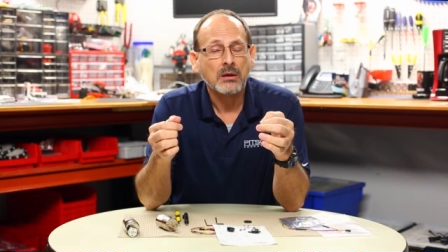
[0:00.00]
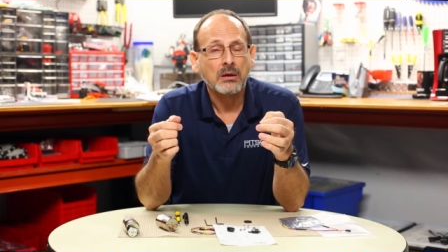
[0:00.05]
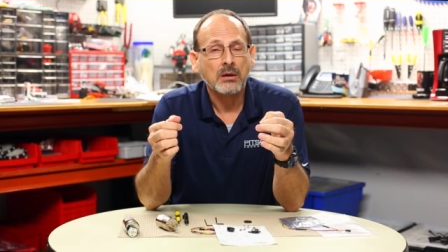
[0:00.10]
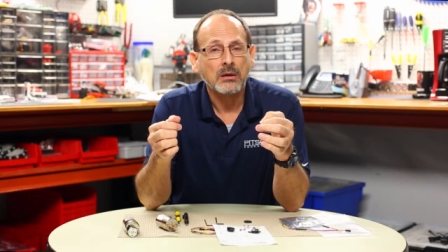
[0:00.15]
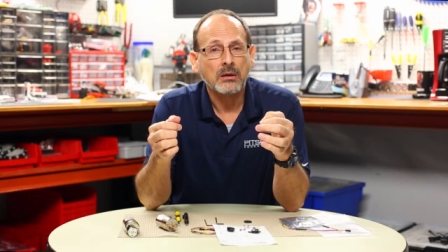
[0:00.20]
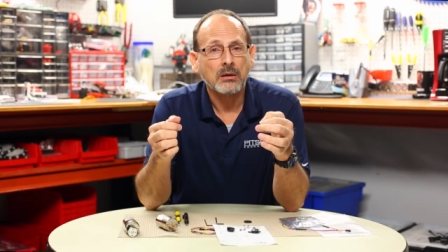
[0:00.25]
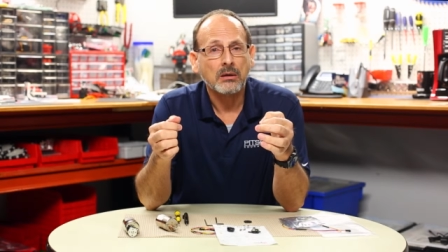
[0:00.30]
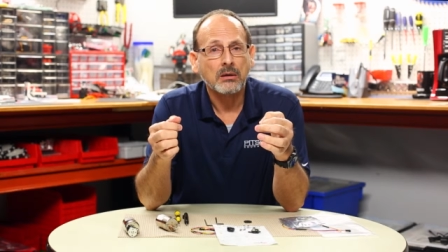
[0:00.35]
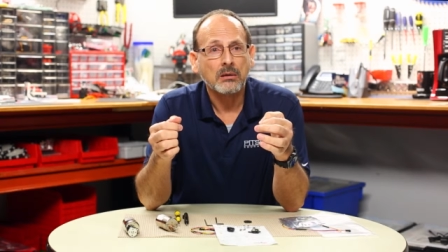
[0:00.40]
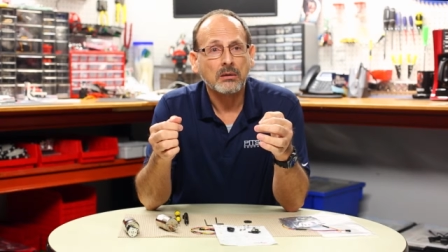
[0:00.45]

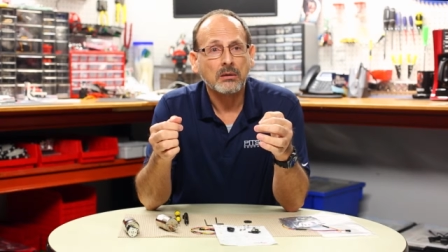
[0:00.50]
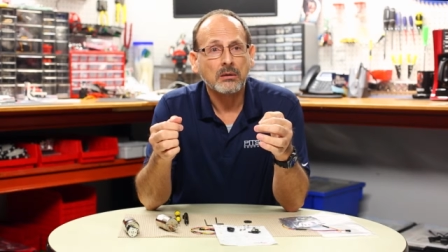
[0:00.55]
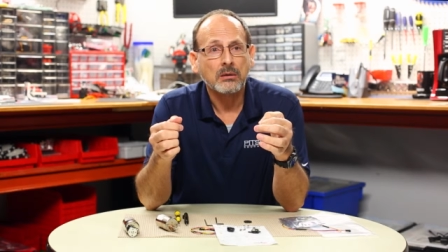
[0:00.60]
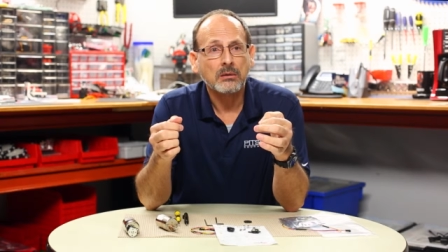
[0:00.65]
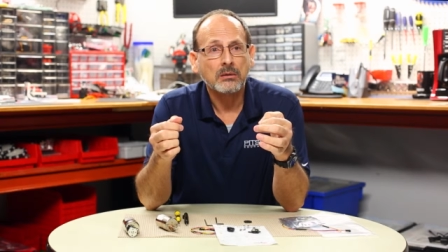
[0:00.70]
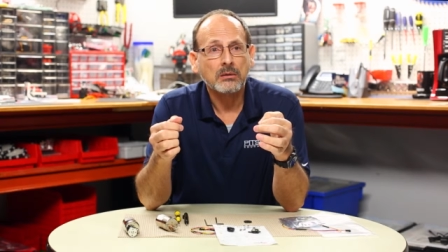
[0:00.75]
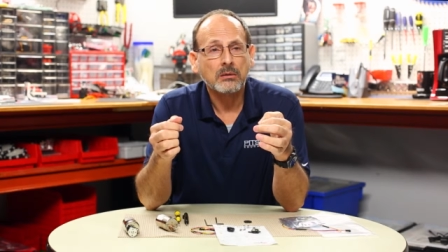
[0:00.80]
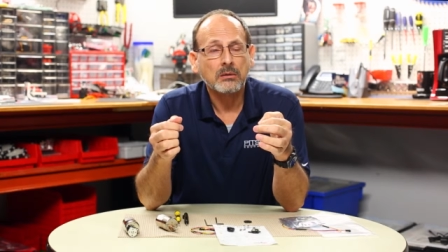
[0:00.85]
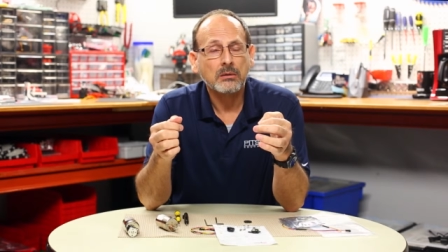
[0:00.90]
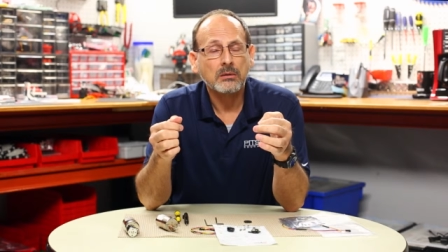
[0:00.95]

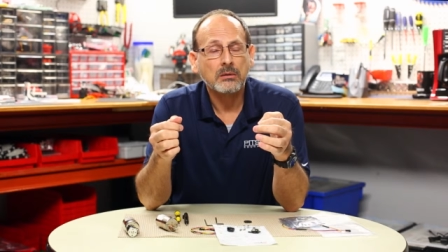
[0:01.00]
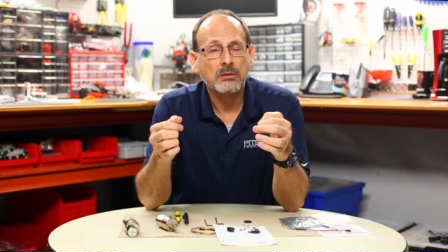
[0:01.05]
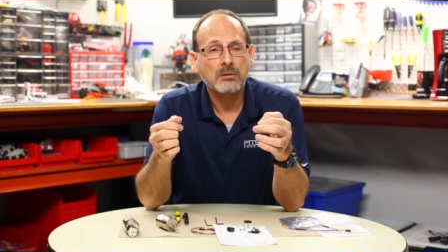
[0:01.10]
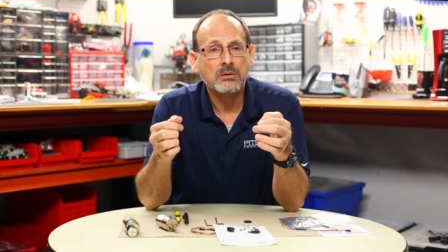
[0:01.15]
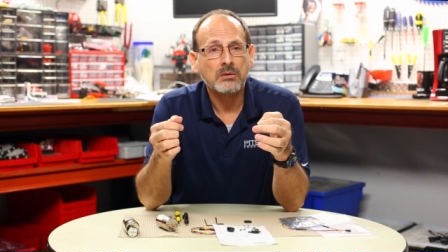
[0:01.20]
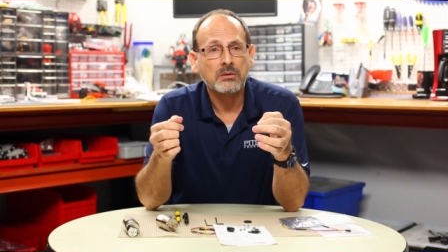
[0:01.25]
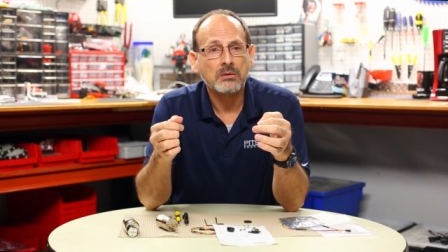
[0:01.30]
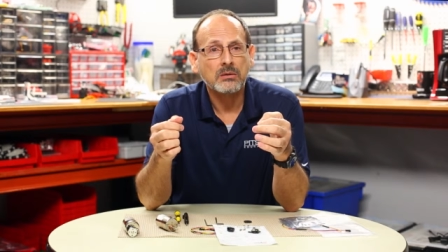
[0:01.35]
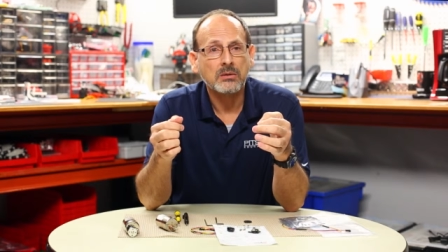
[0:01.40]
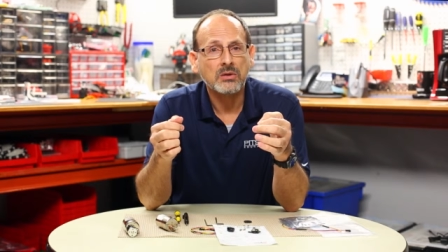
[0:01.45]

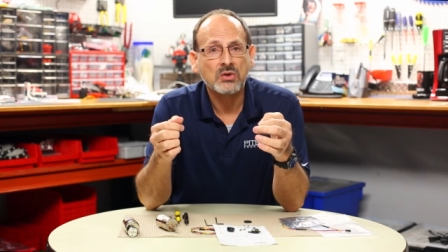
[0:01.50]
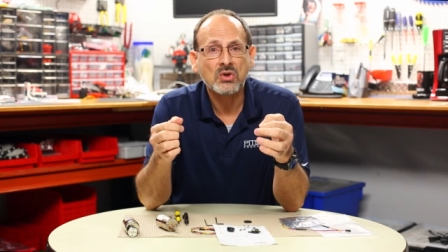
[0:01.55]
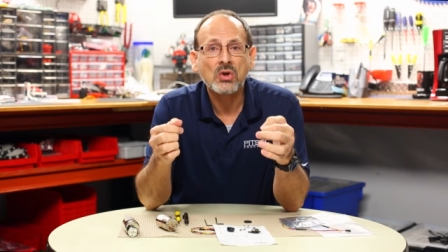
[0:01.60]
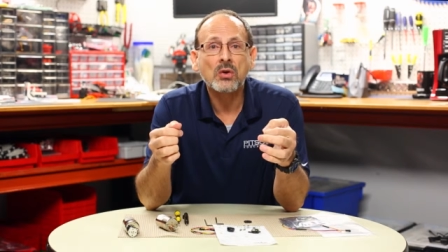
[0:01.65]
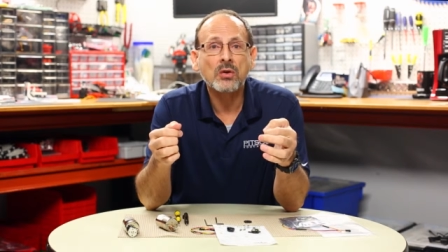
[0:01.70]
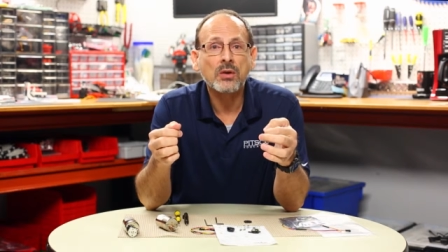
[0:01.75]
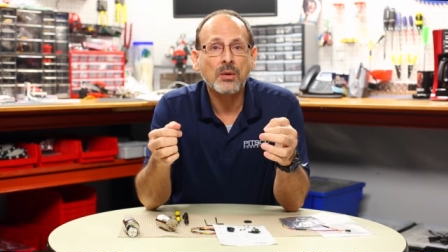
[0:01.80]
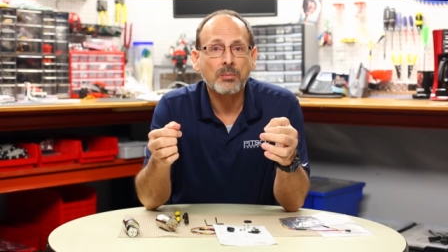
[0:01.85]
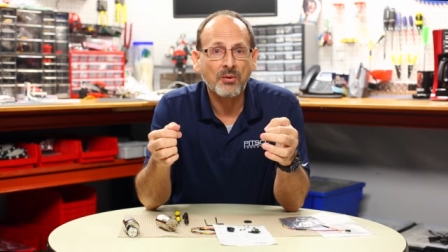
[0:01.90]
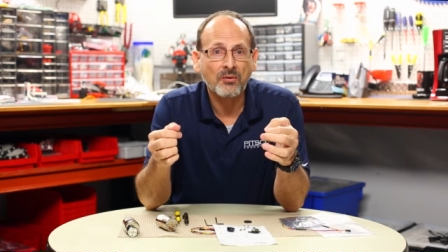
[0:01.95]

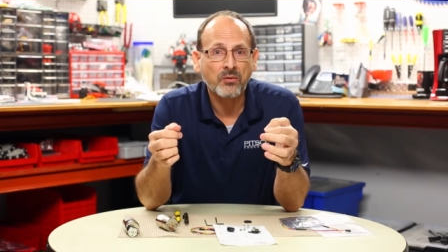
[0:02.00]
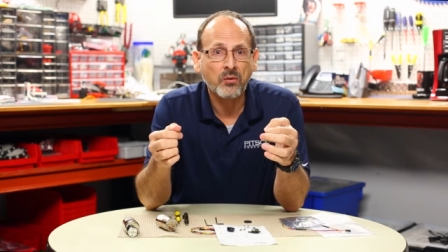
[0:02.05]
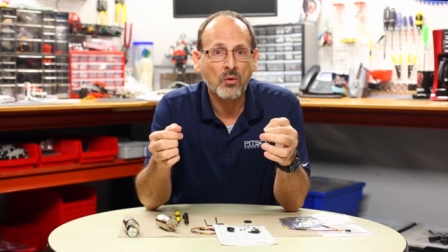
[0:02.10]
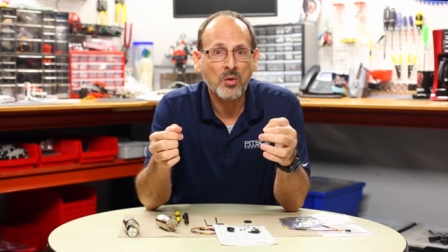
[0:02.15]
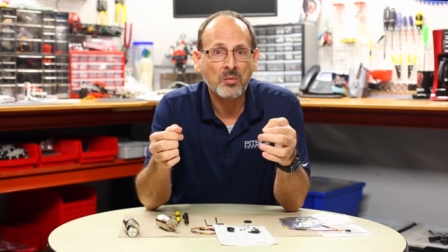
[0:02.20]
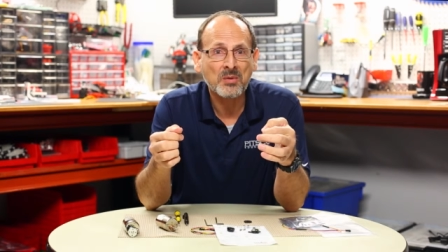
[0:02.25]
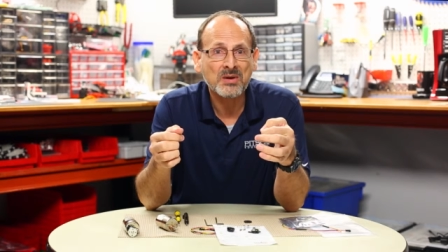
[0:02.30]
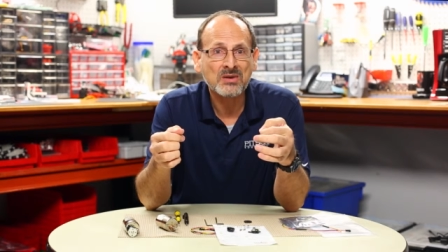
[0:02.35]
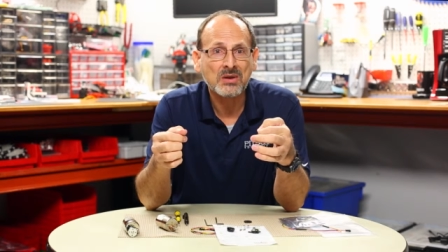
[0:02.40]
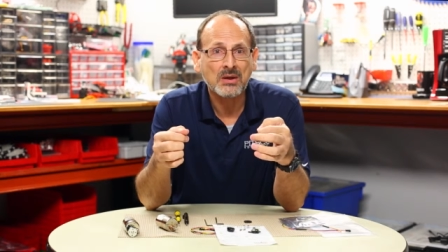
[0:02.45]
deter the
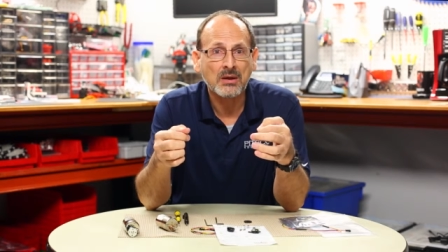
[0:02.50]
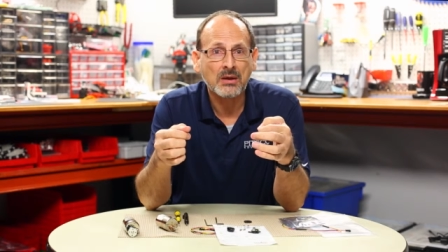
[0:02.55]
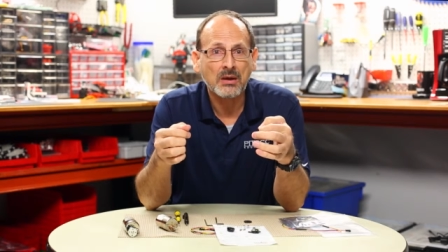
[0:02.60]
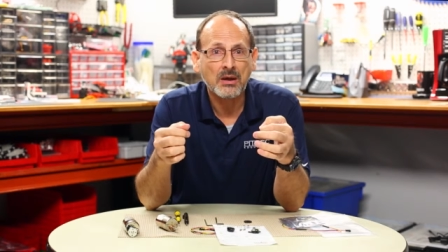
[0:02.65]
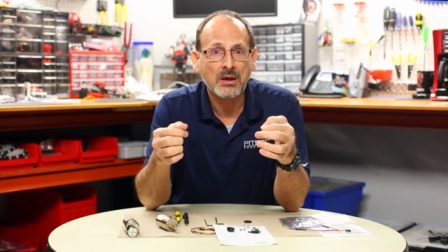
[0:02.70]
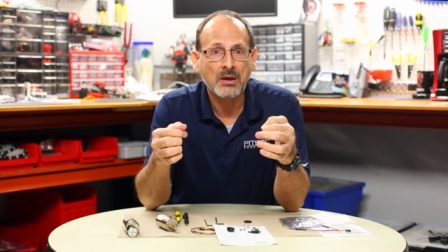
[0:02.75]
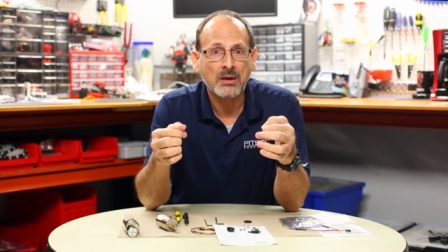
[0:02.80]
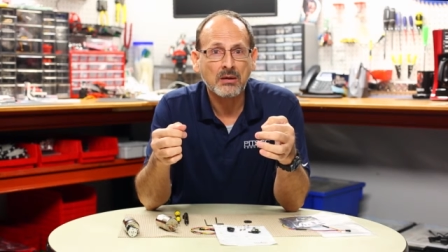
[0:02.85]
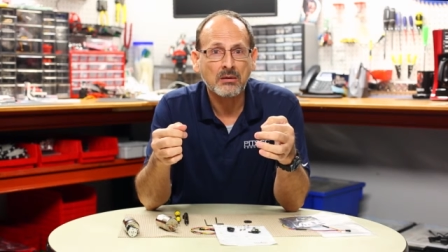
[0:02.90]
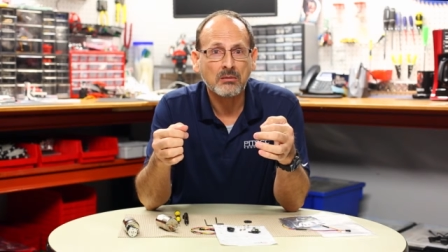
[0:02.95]
performance
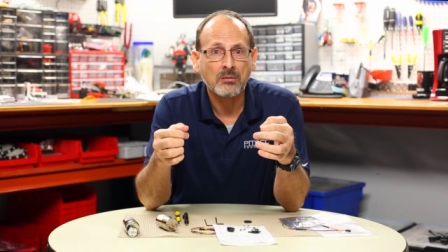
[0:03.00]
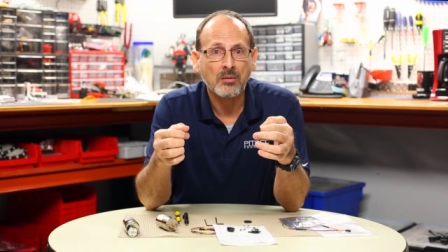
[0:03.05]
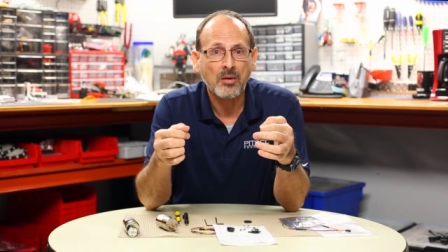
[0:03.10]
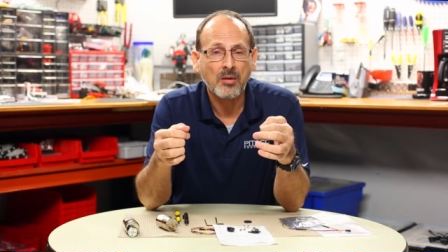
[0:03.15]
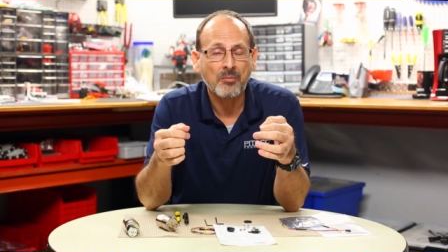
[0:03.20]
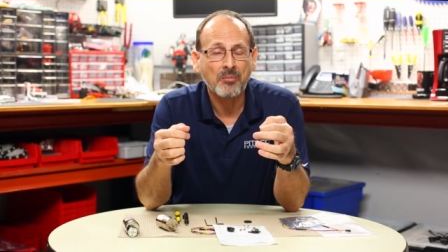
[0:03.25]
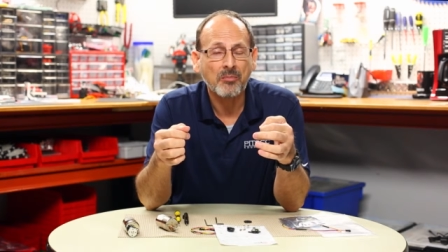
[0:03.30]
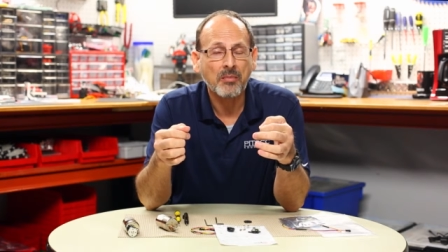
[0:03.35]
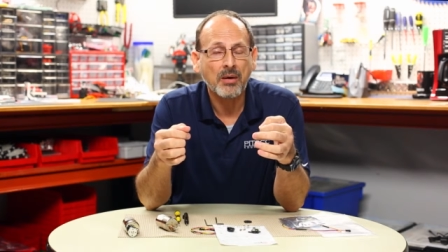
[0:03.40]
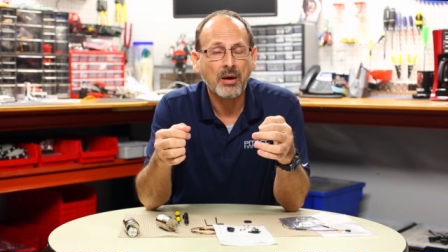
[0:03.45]

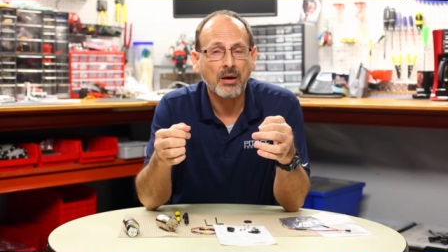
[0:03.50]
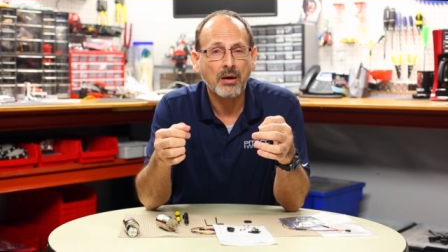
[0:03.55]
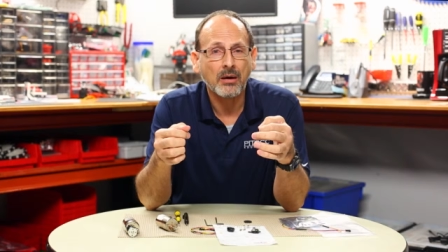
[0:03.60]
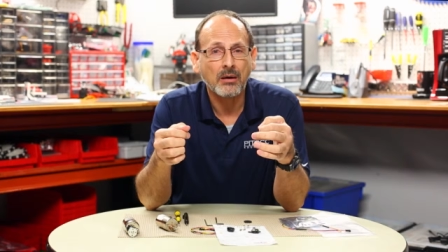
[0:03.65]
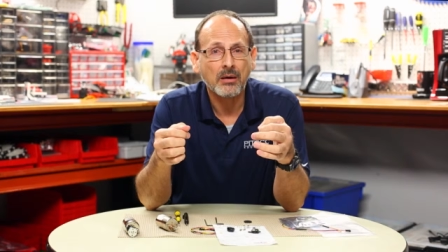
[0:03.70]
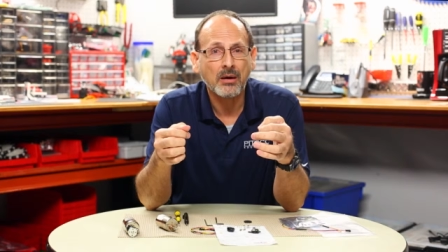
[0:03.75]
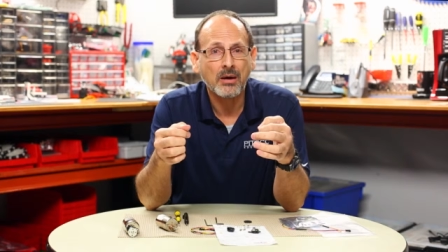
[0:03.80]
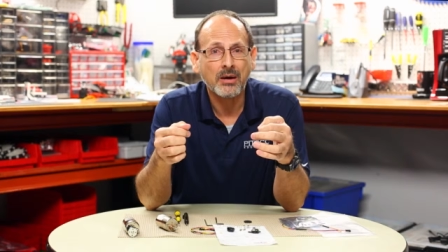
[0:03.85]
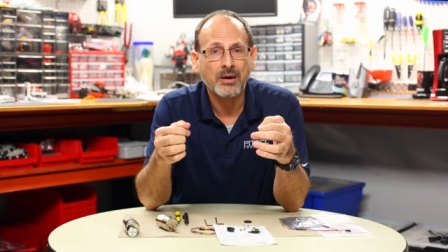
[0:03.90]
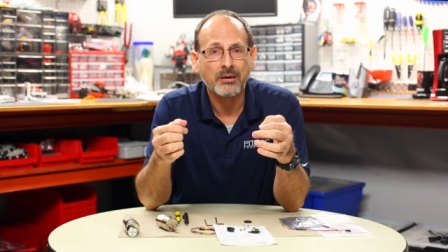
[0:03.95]
and
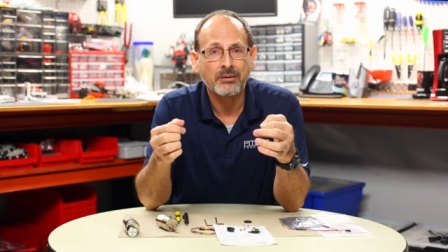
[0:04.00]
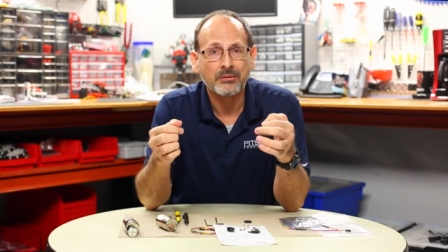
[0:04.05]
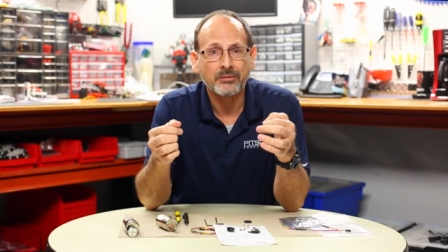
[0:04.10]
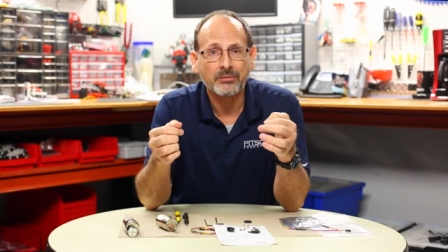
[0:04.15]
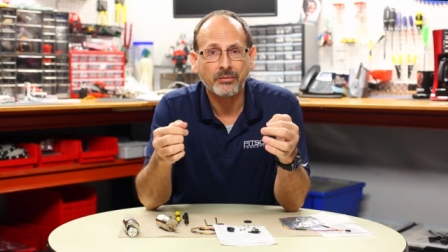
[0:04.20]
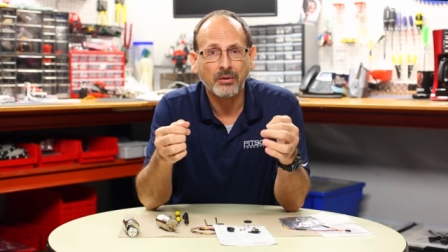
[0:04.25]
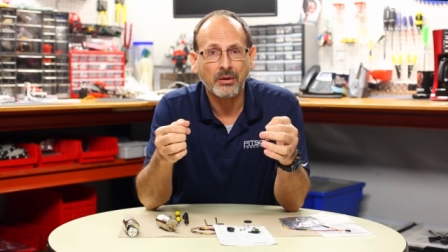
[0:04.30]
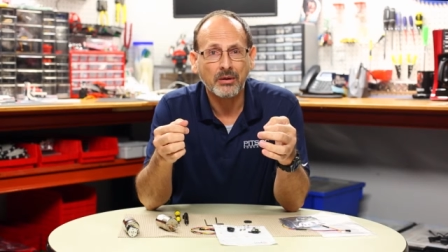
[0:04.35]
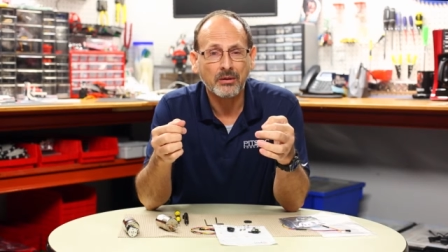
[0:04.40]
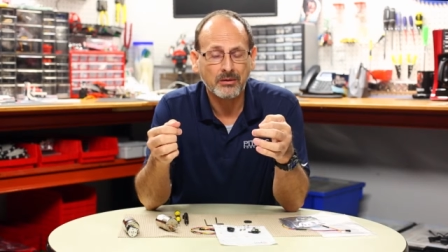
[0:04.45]
kind
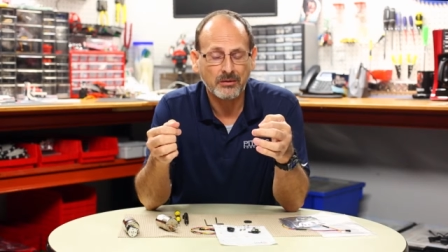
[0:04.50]
of